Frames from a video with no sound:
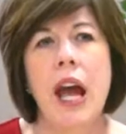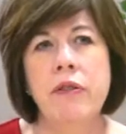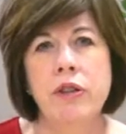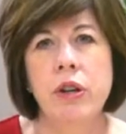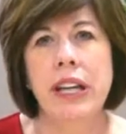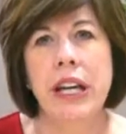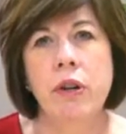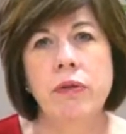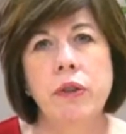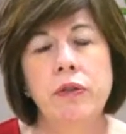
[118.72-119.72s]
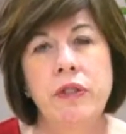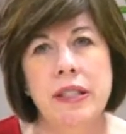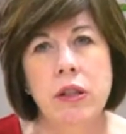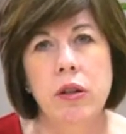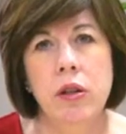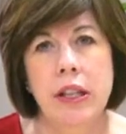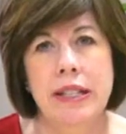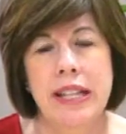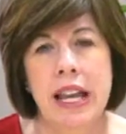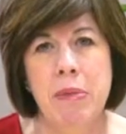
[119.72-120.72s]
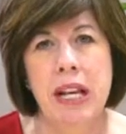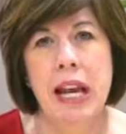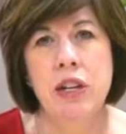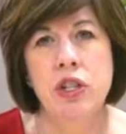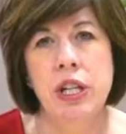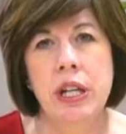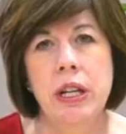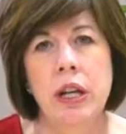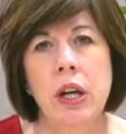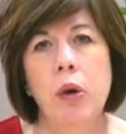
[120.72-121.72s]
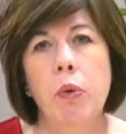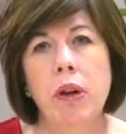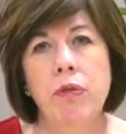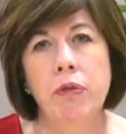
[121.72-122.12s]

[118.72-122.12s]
After a careful physical examination, we